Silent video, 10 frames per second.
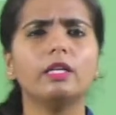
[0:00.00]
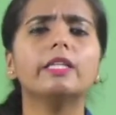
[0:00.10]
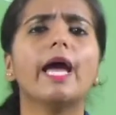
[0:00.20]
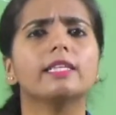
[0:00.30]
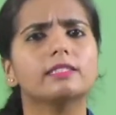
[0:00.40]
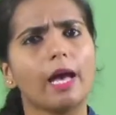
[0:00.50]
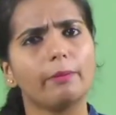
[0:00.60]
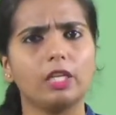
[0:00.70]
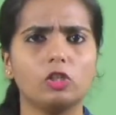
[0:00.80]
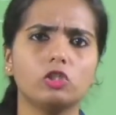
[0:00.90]
in the
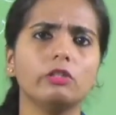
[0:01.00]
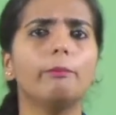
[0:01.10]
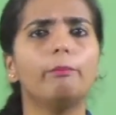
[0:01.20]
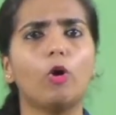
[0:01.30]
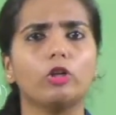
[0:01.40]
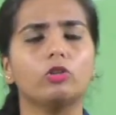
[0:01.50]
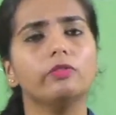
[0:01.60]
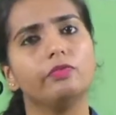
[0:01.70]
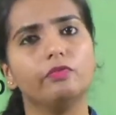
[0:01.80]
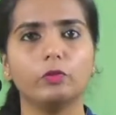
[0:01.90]
examination point of
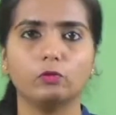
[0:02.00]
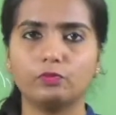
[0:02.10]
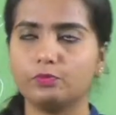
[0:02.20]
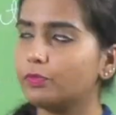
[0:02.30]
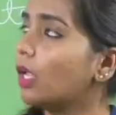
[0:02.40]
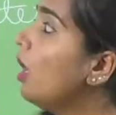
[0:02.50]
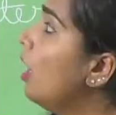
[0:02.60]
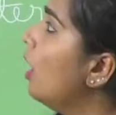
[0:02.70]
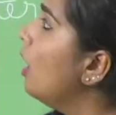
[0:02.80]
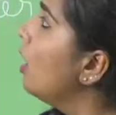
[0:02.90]
view.
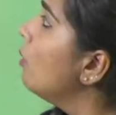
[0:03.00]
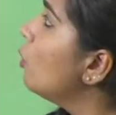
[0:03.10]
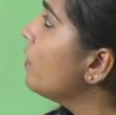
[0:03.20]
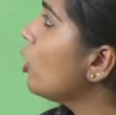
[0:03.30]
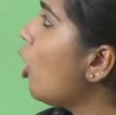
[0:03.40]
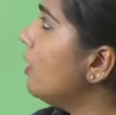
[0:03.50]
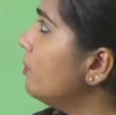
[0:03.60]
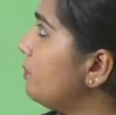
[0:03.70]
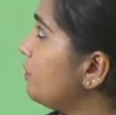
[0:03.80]
Moving on,